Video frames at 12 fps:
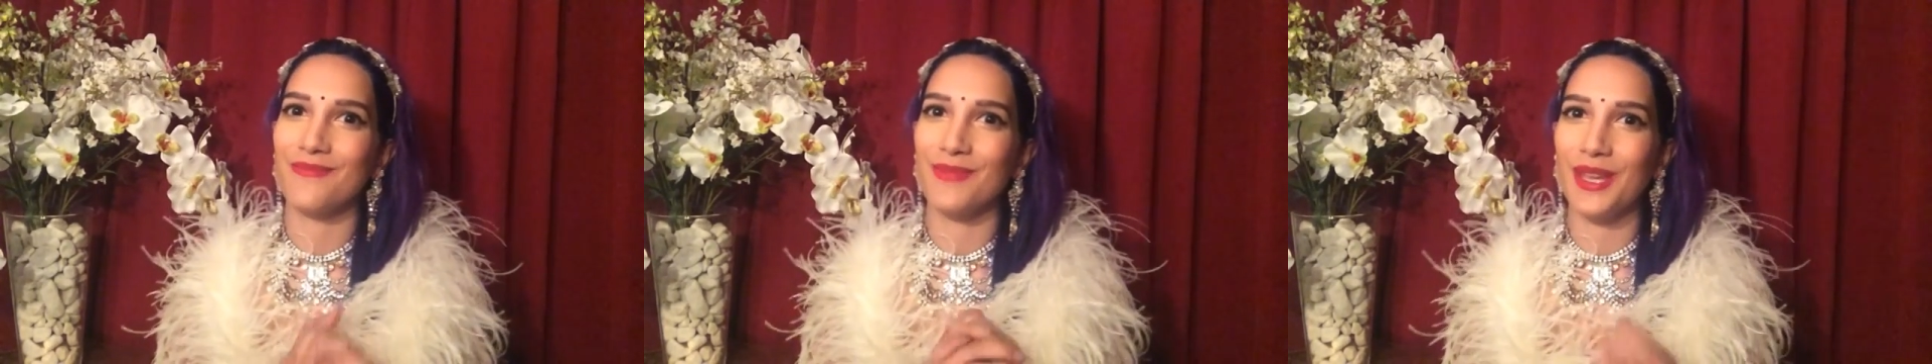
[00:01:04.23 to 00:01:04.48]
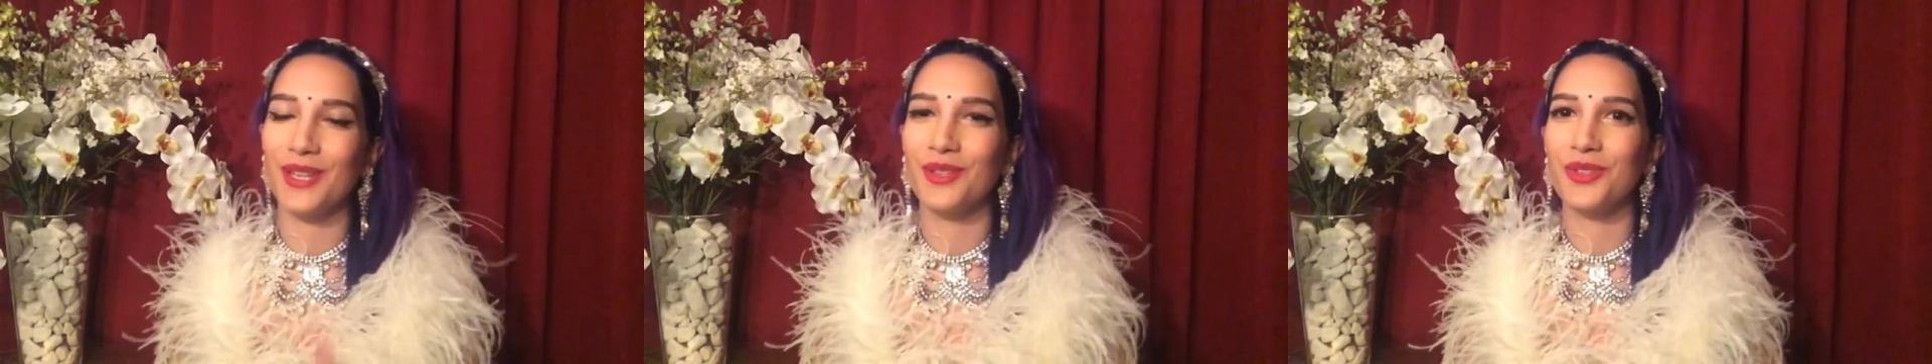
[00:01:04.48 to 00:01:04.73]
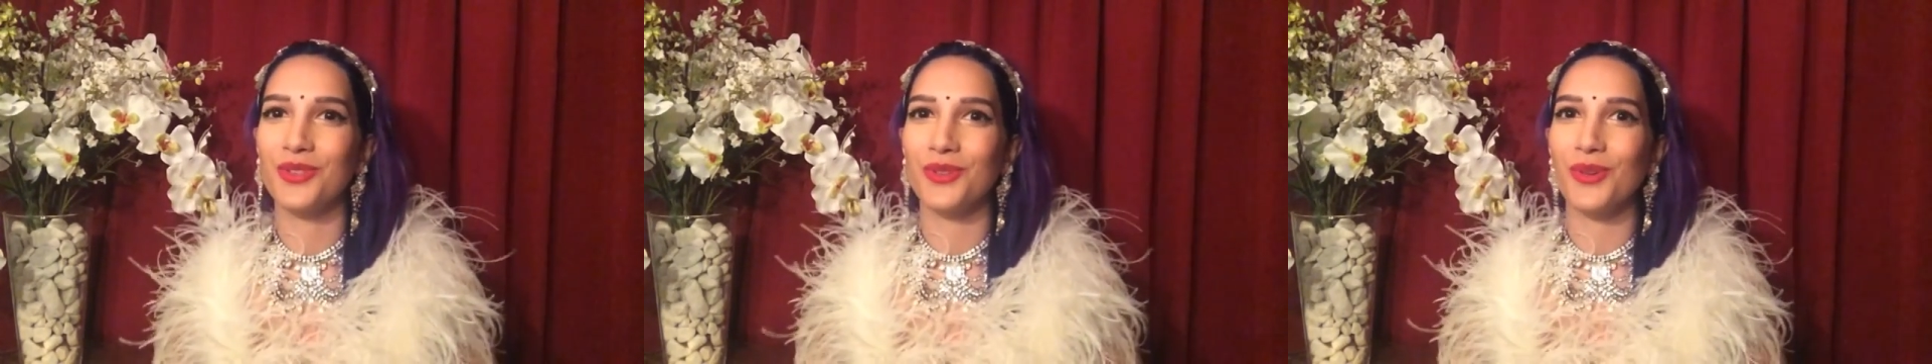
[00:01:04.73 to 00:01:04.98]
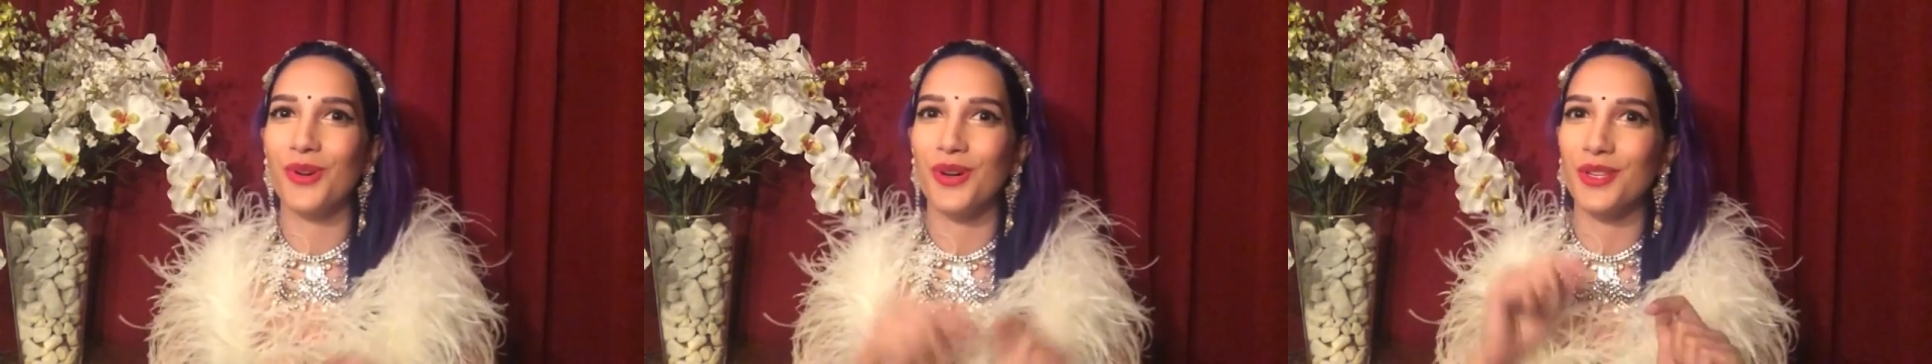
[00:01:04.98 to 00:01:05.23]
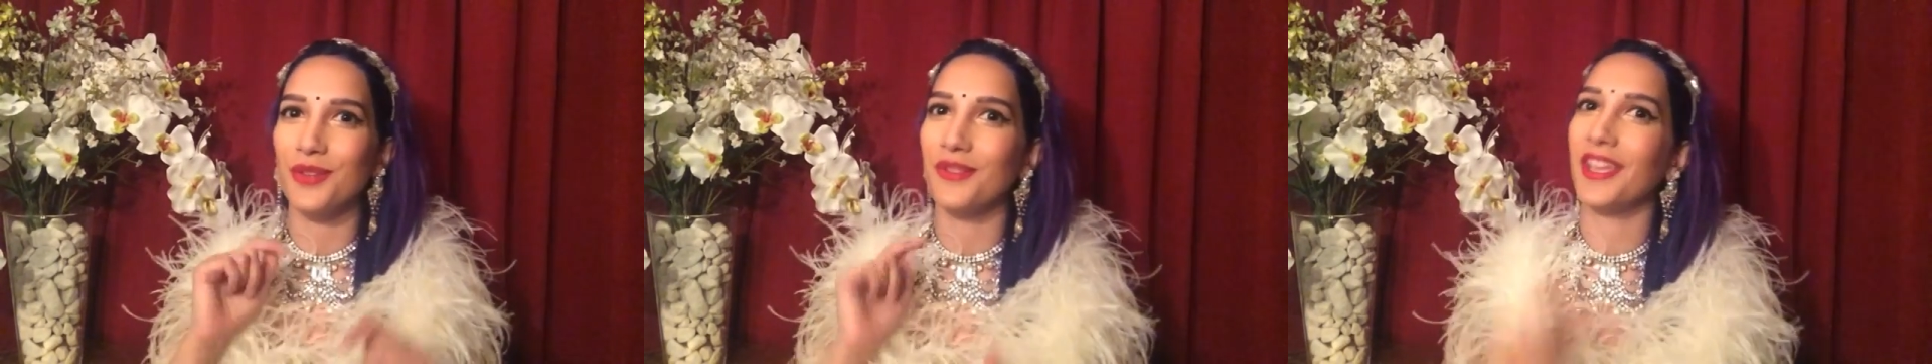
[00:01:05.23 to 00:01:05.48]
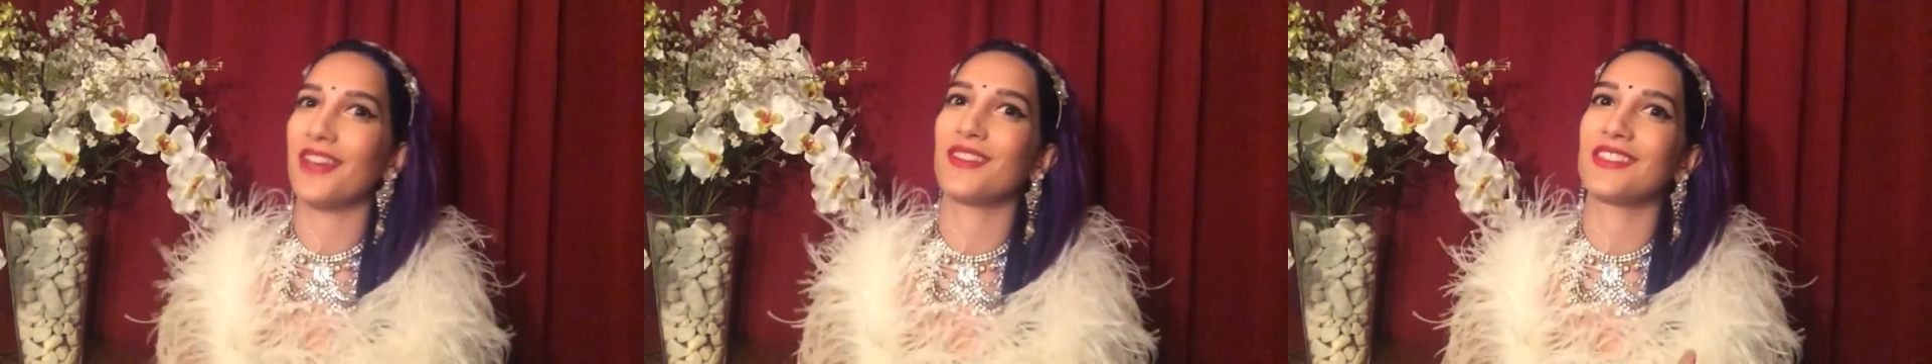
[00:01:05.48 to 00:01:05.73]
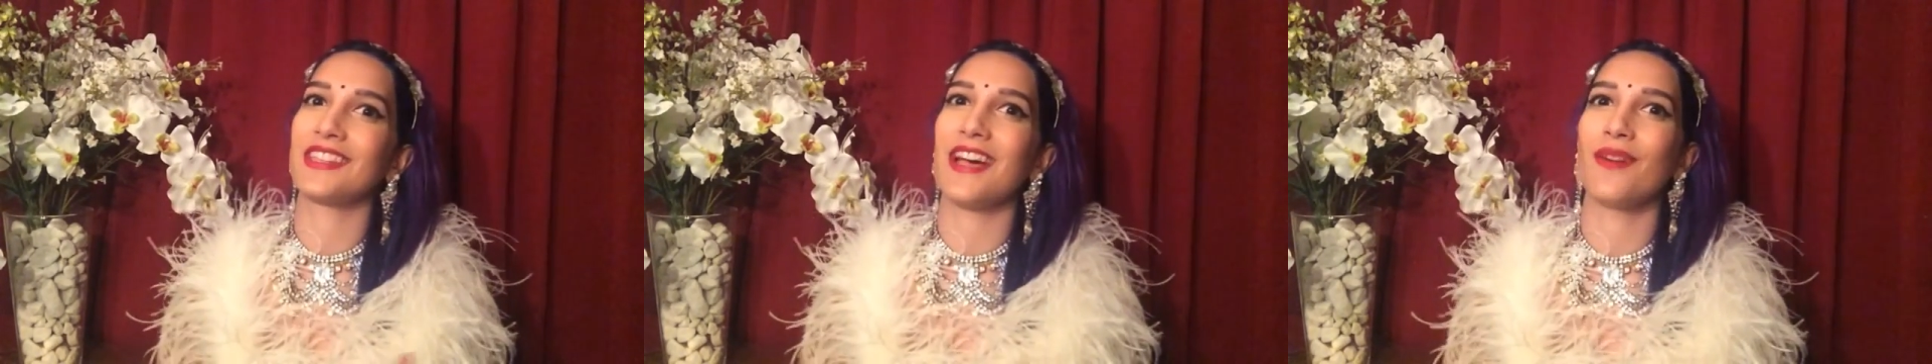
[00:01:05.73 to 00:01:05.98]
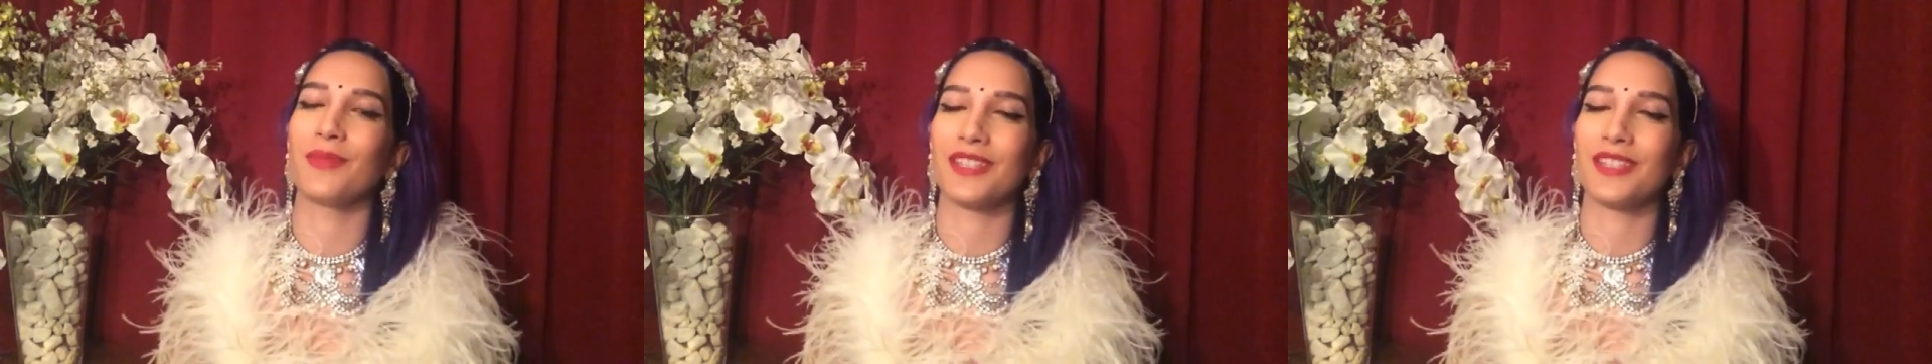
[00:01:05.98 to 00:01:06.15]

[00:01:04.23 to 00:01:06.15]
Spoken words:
make sure you get on down,